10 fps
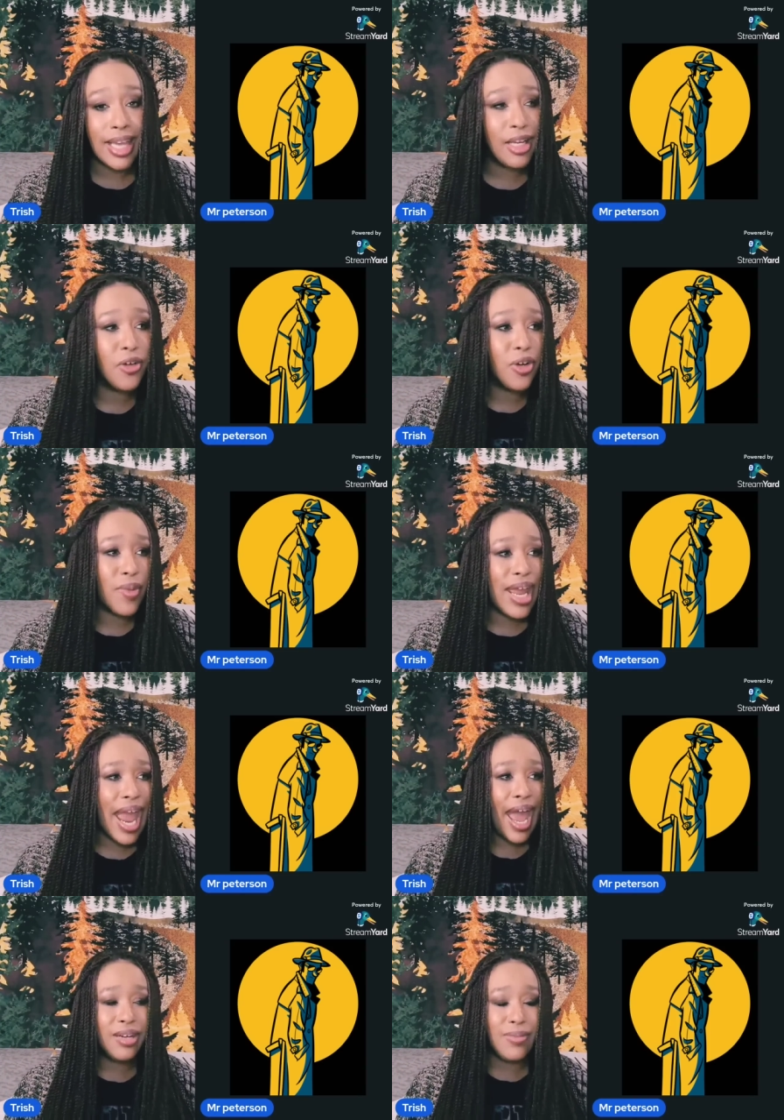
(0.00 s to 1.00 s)
I go to my
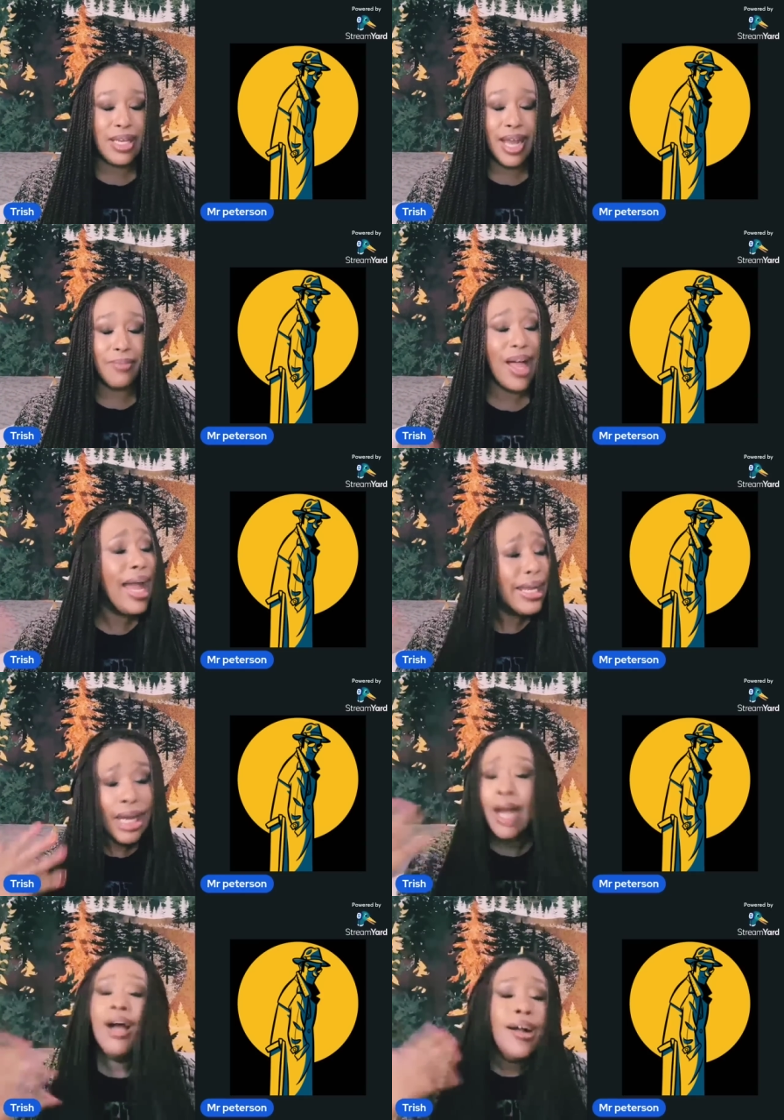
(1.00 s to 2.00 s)
admin I'm like,
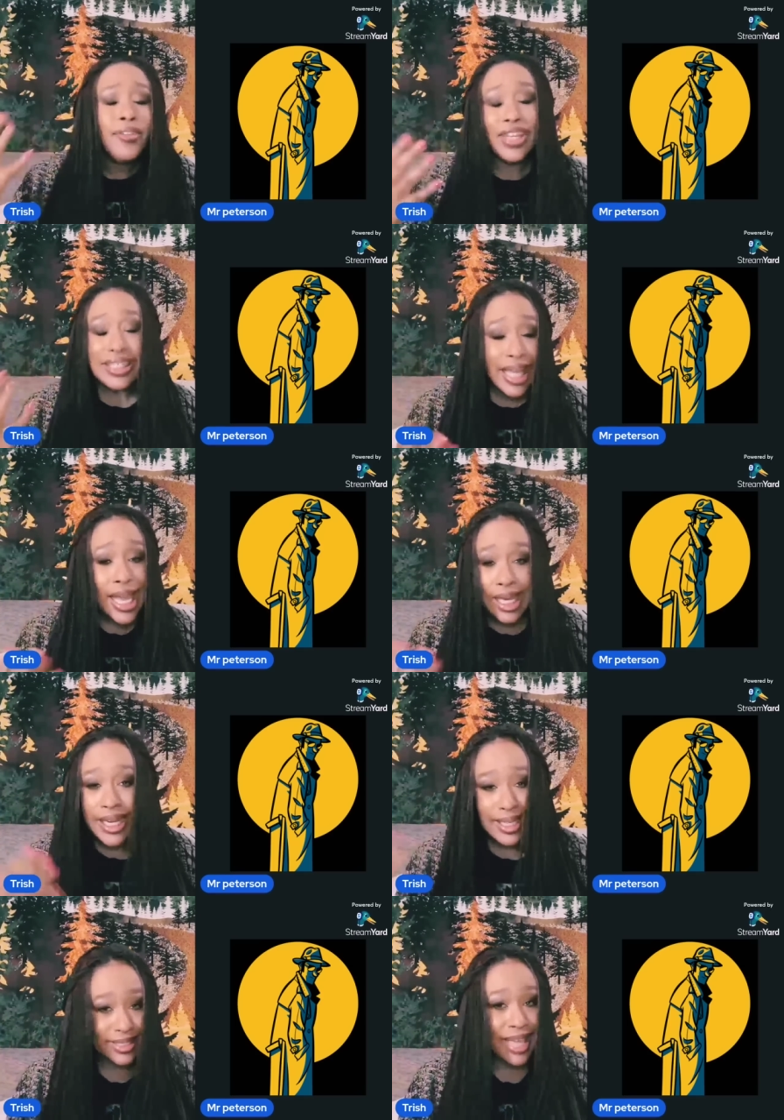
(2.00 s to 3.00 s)
this lady
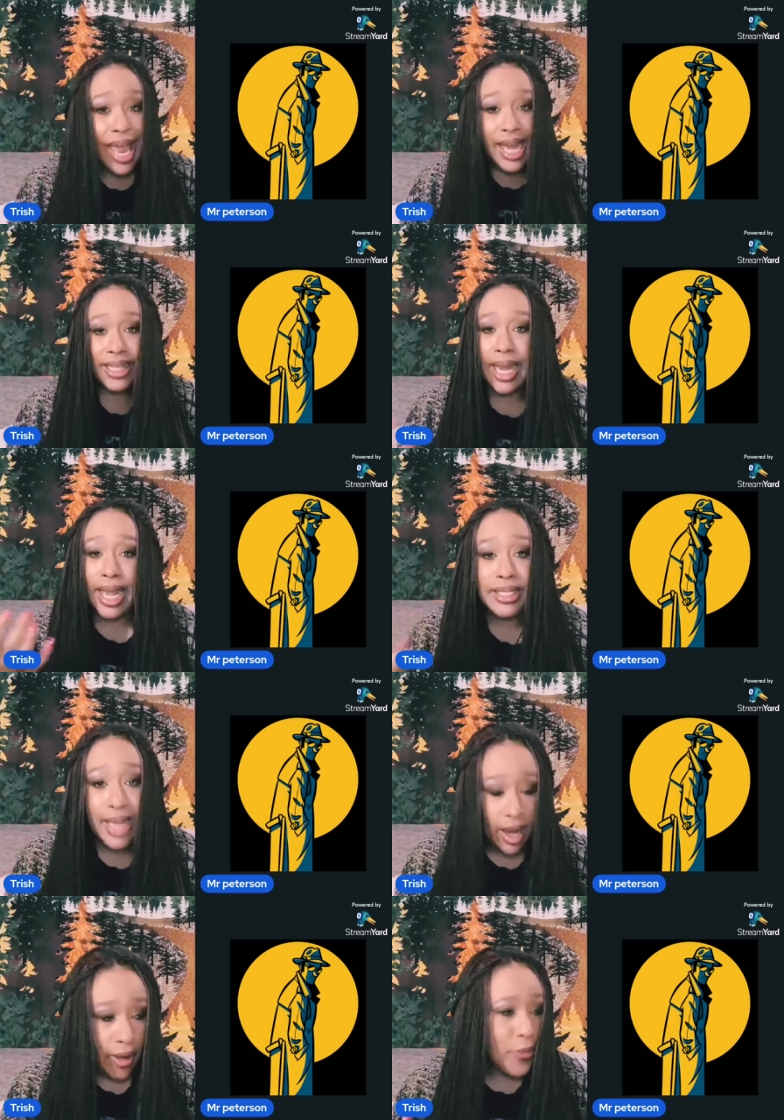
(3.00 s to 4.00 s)
is saying that I
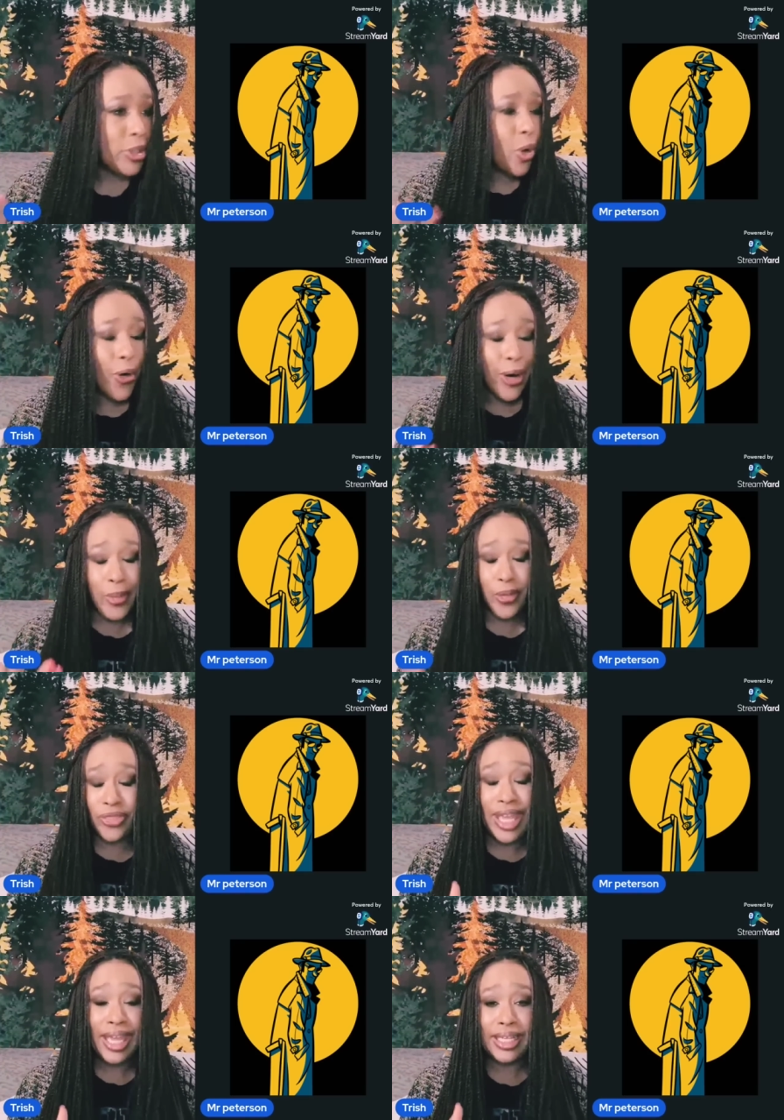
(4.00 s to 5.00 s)
did all these horrible
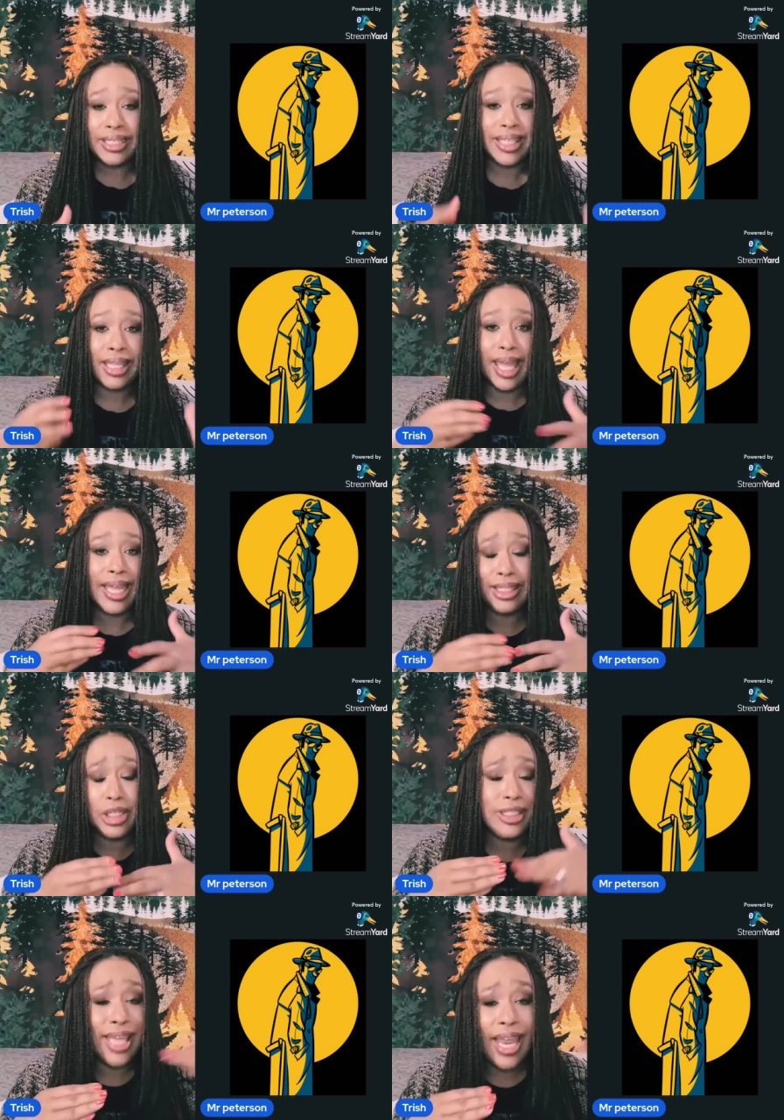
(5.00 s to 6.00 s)
things. And like,
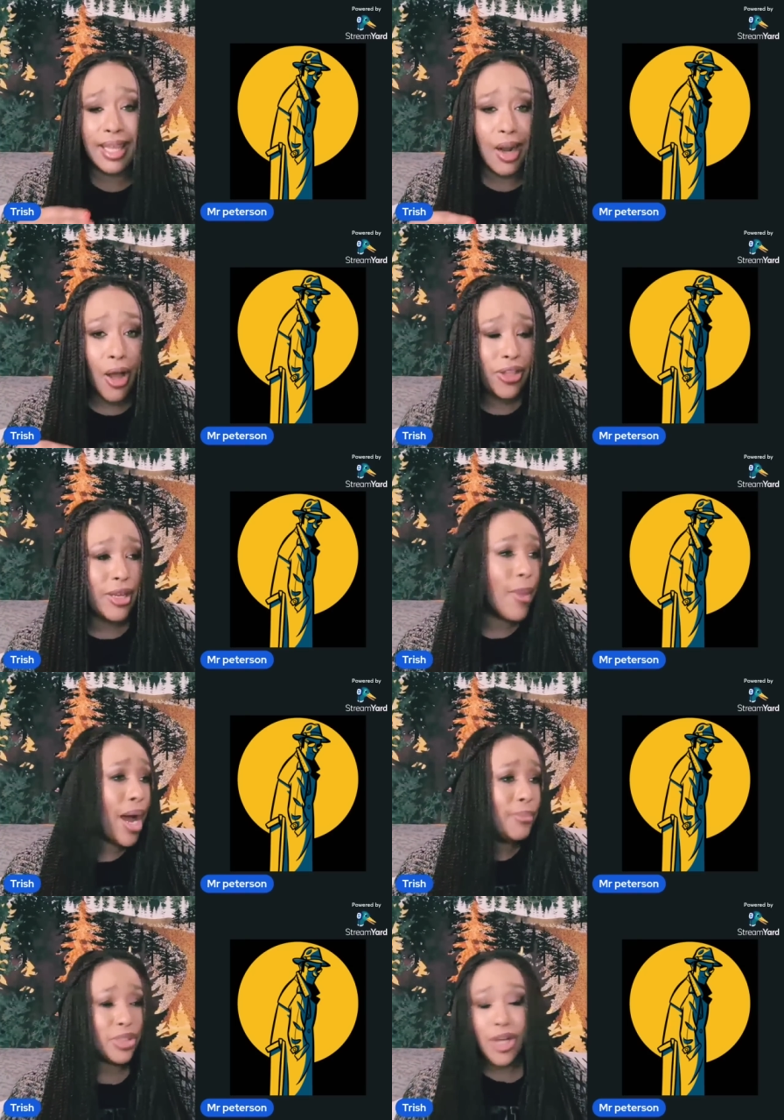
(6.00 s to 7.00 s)
she's saying that all the
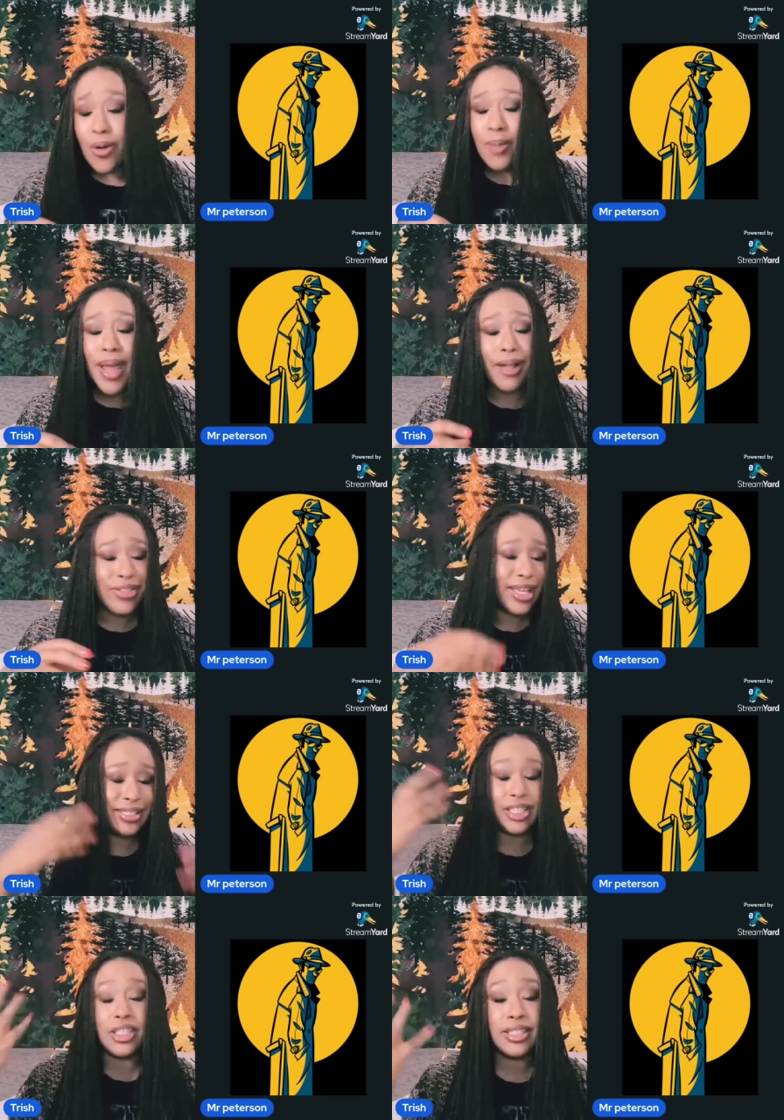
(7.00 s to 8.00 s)
moms know about this.
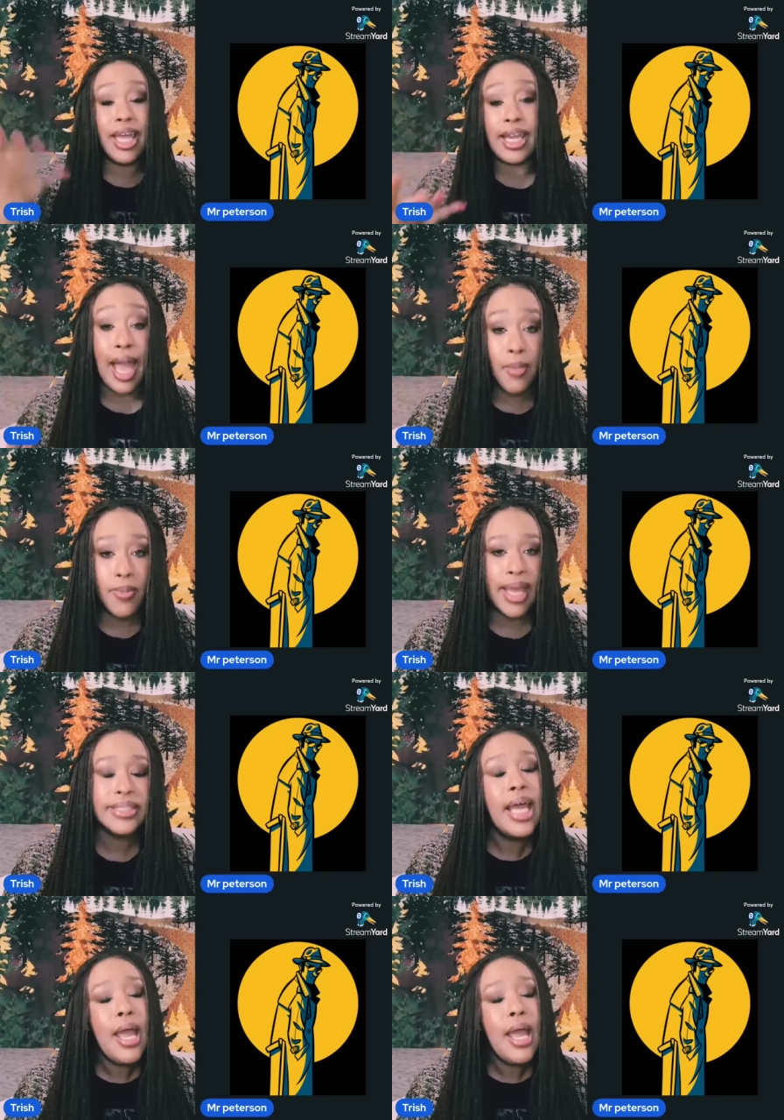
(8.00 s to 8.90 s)
And just like, I'm a mess.